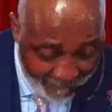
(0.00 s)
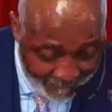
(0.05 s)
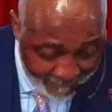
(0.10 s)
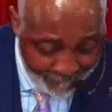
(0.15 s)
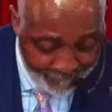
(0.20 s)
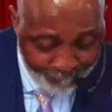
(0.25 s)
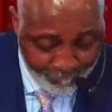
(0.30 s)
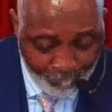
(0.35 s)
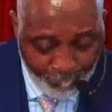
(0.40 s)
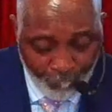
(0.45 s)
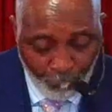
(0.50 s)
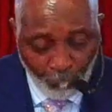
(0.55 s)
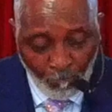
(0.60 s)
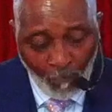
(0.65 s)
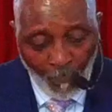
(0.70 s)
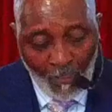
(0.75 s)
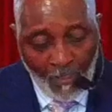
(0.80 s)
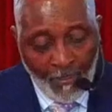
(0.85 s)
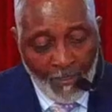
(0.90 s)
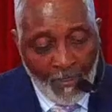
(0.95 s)

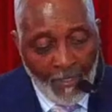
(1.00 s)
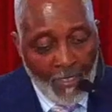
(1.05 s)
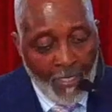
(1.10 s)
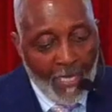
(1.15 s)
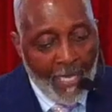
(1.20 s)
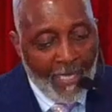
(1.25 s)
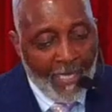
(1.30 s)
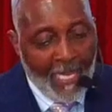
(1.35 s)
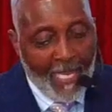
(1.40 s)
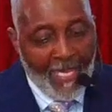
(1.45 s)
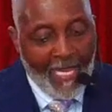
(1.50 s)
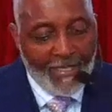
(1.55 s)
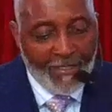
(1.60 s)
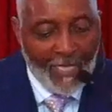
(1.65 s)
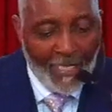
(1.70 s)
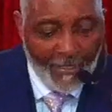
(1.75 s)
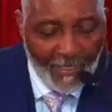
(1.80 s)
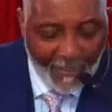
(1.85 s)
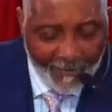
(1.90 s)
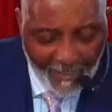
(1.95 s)
it. And,
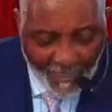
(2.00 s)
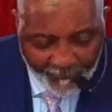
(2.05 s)
and, and,